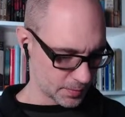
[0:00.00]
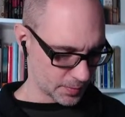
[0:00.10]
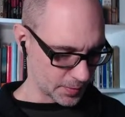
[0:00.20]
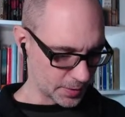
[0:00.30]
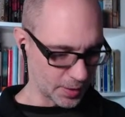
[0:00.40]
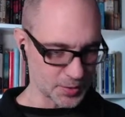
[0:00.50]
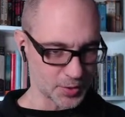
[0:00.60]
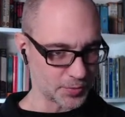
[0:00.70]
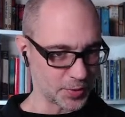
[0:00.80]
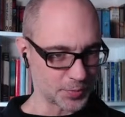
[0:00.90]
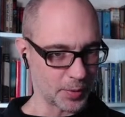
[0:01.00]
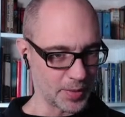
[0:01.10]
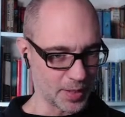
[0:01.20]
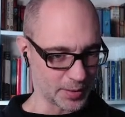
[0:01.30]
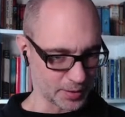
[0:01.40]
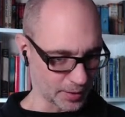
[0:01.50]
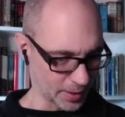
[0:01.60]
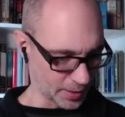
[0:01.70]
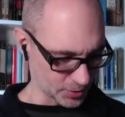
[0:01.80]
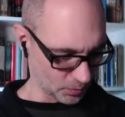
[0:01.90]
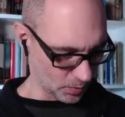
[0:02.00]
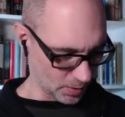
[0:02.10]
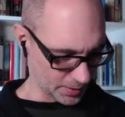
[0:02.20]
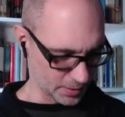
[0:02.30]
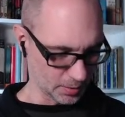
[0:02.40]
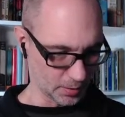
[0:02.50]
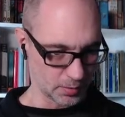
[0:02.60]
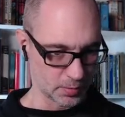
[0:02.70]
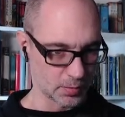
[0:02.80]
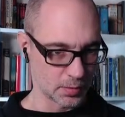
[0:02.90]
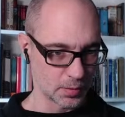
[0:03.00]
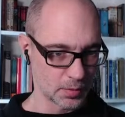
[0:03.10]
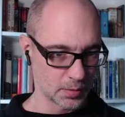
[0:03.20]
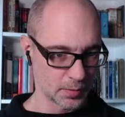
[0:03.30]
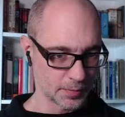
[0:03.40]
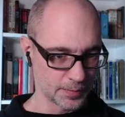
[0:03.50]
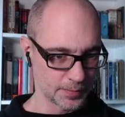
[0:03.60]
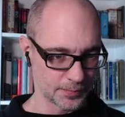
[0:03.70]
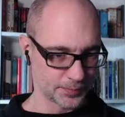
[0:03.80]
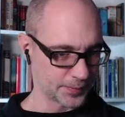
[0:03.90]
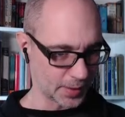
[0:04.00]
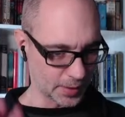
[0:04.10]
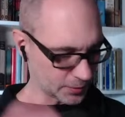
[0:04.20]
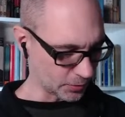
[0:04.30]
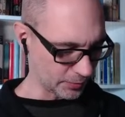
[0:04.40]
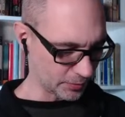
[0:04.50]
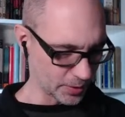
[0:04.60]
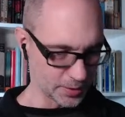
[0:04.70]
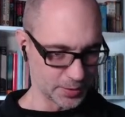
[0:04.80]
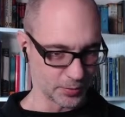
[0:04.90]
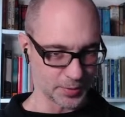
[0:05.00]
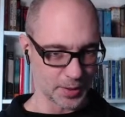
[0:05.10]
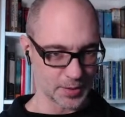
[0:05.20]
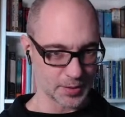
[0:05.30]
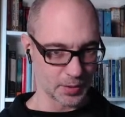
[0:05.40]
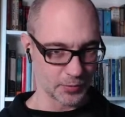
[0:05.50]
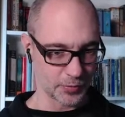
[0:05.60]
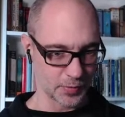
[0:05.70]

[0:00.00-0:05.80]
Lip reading: The thing is, there's probably nothing that I actually want here. I don't even want to deal with that stuff.